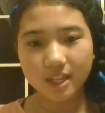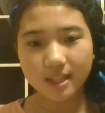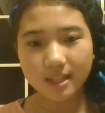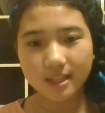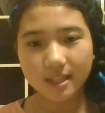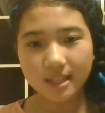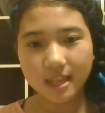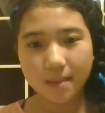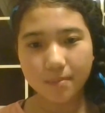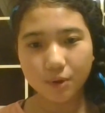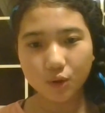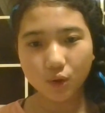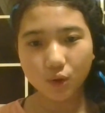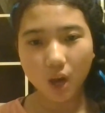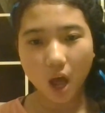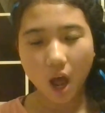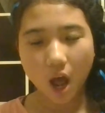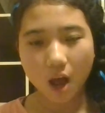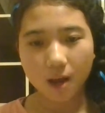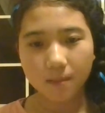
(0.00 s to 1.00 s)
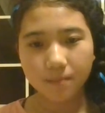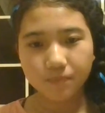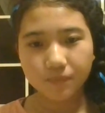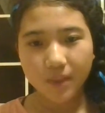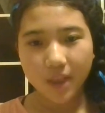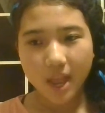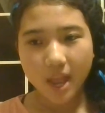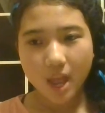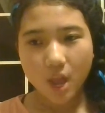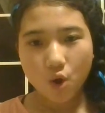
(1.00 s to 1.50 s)
nebula.
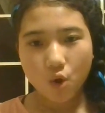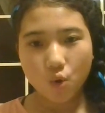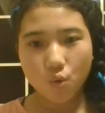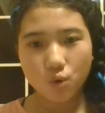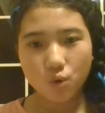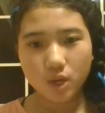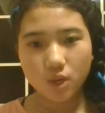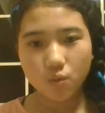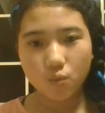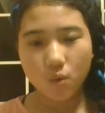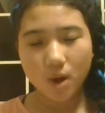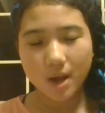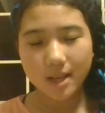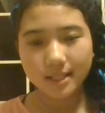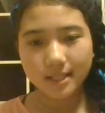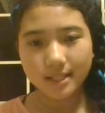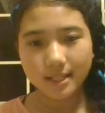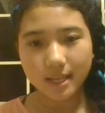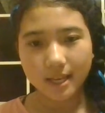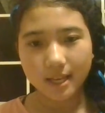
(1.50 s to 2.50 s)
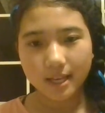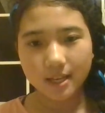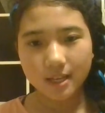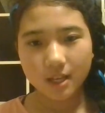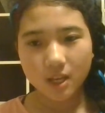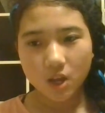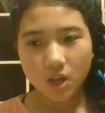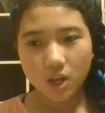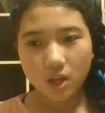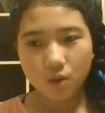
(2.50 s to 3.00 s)
Only one
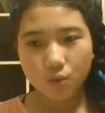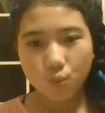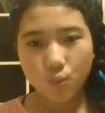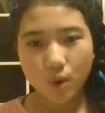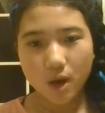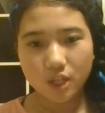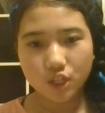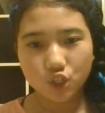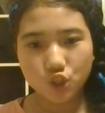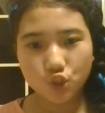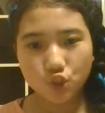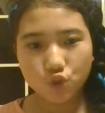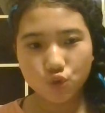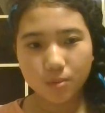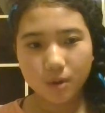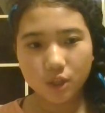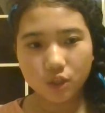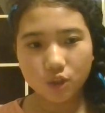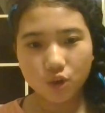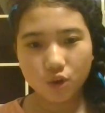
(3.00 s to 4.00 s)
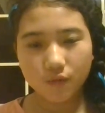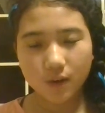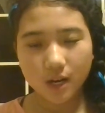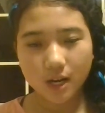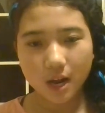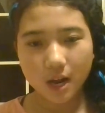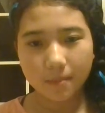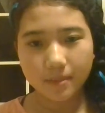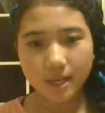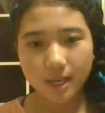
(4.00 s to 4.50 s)
thing, one supernovae
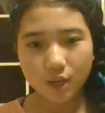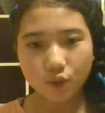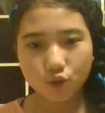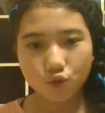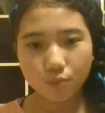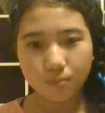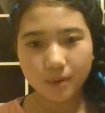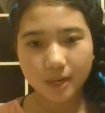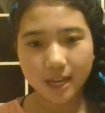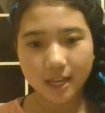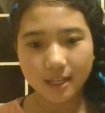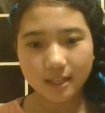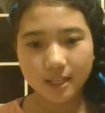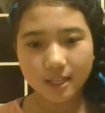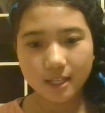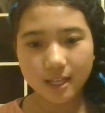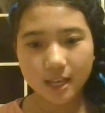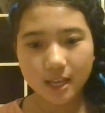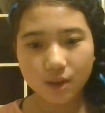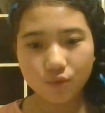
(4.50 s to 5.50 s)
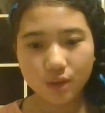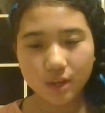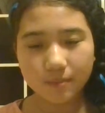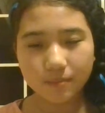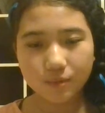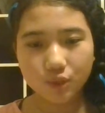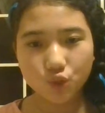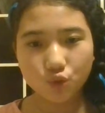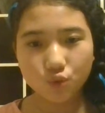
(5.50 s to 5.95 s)
compared to planetary